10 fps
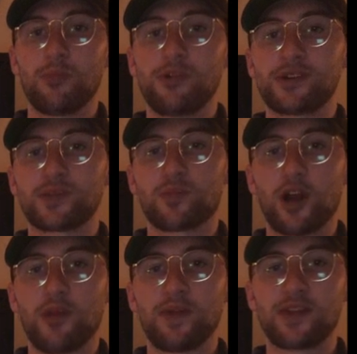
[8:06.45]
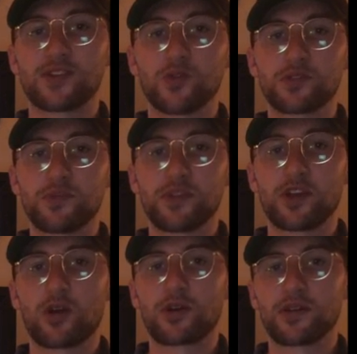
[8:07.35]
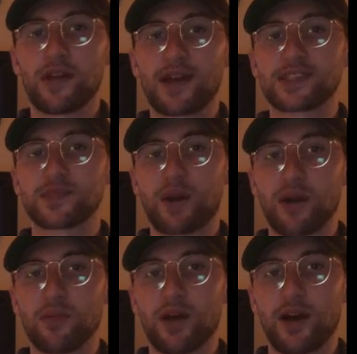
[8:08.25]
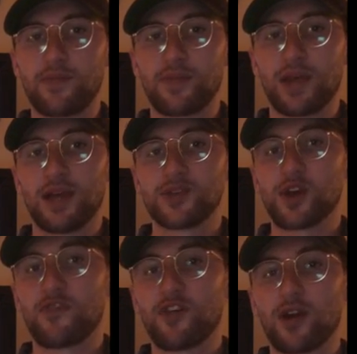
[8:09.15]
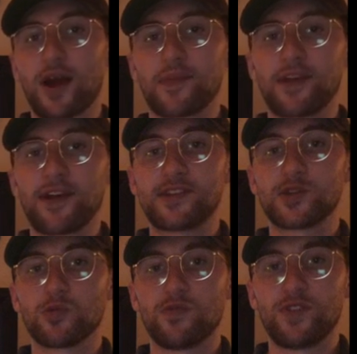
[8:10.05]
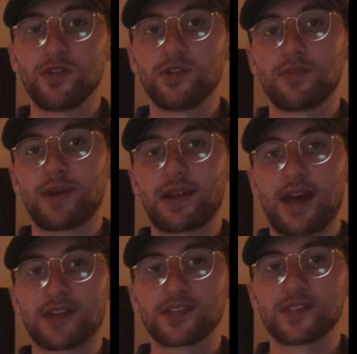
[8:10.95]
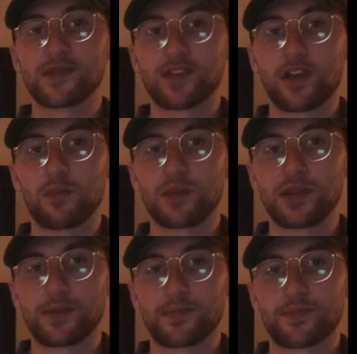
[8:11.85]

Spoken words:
but is a problem that is ultimately hurting Alaska's bottom line, so I felt obligated to reveal it in my analysis of the company.